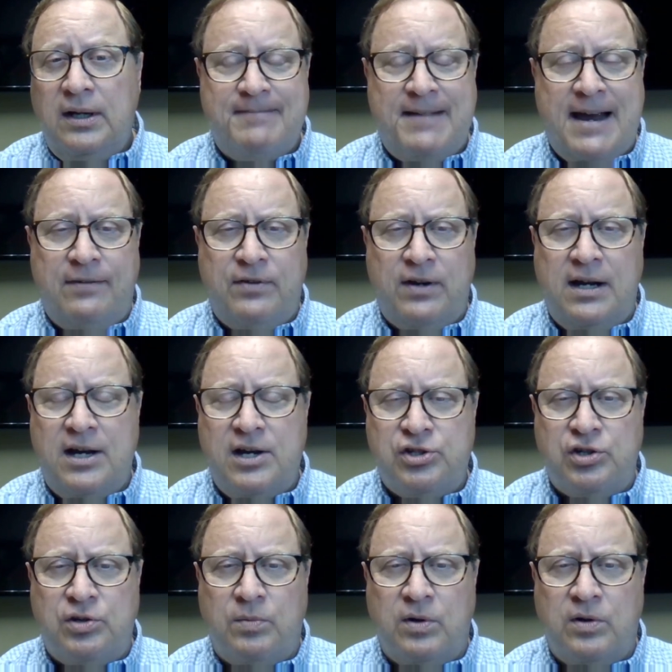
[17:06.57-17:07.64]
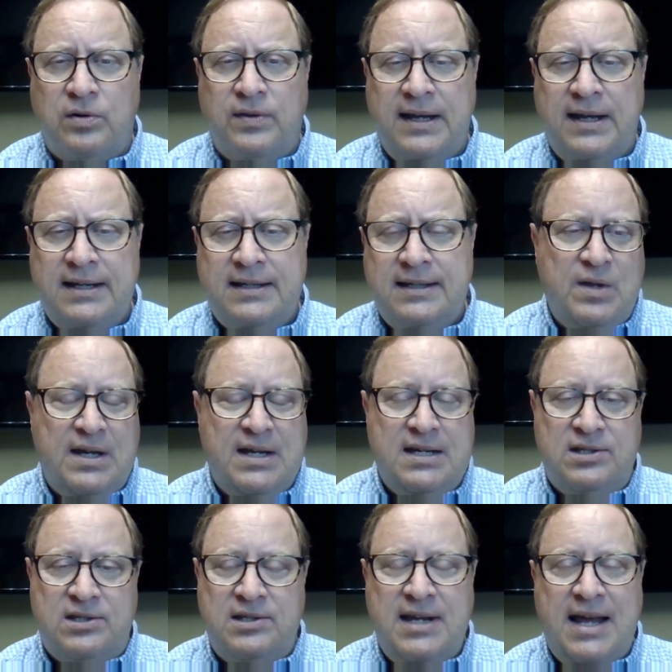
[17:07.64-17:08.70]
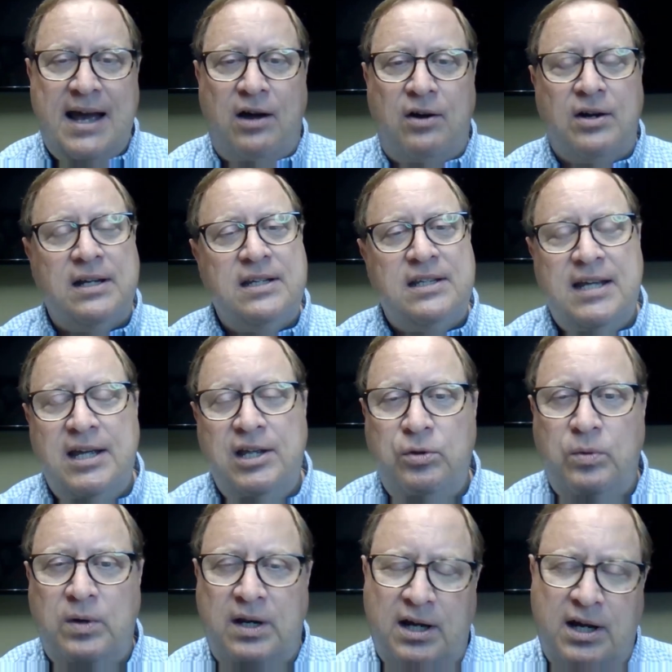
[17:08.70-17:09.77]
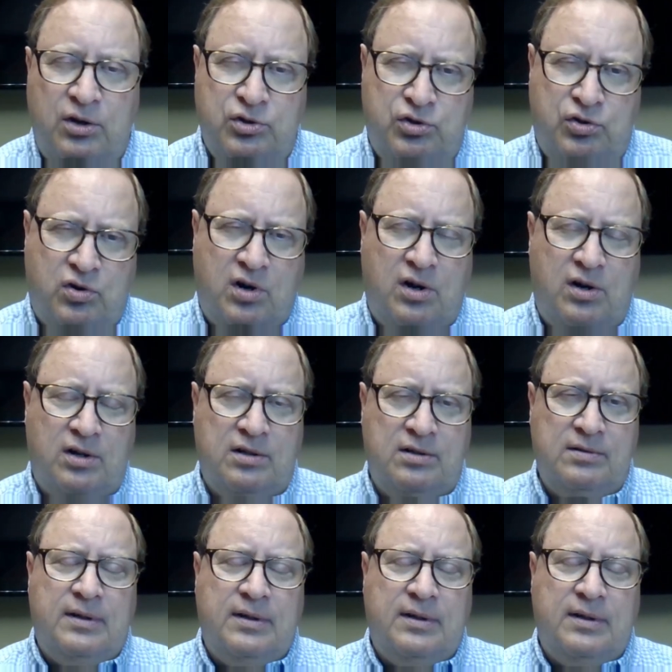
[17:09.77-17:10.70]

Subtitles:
have a customer that is now continuing to go strong